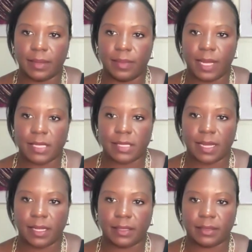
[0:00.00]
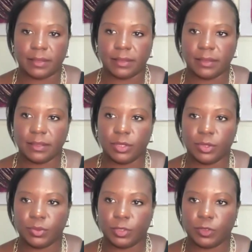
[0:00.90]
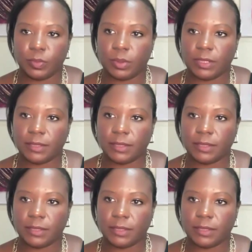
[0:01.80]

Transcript: amazing group.